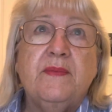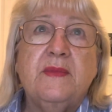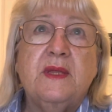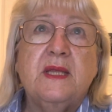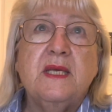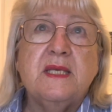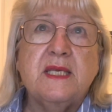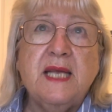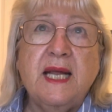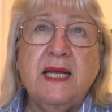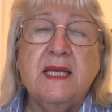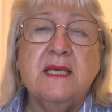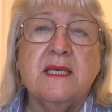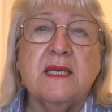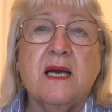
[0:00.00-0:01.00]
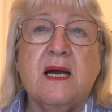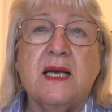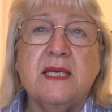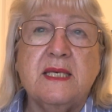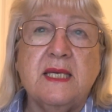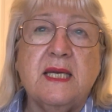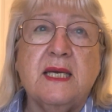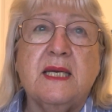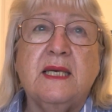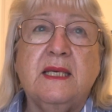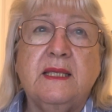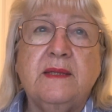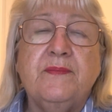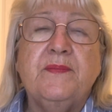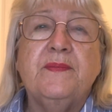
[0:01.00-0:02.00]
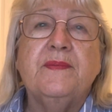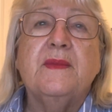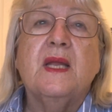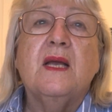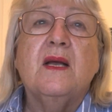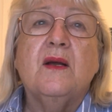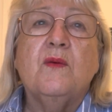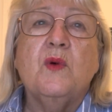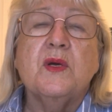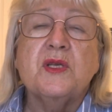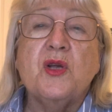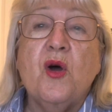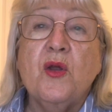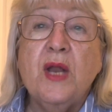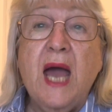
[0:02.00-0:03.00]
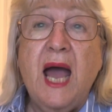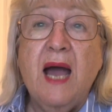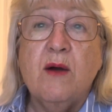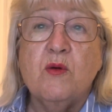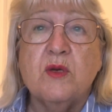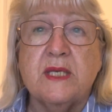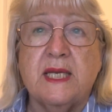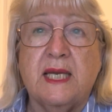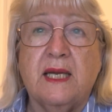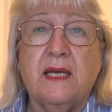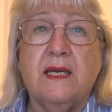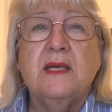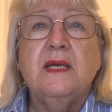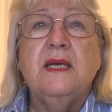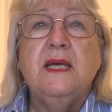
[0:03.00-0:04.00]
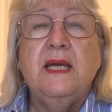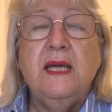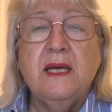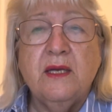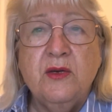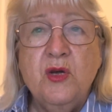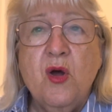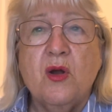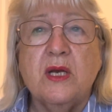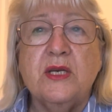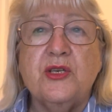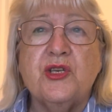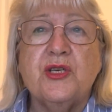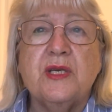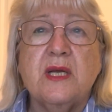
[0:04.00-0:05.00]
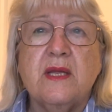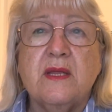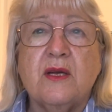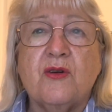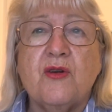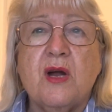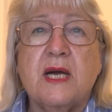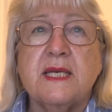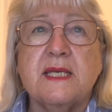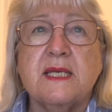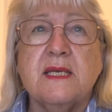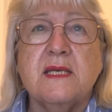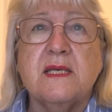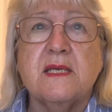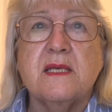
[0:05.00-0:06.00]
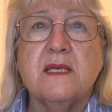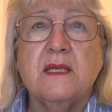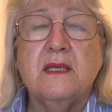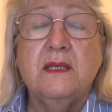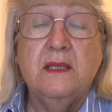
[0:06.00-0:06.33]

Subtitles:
The second idea was on housing. He acknowledged the crisis.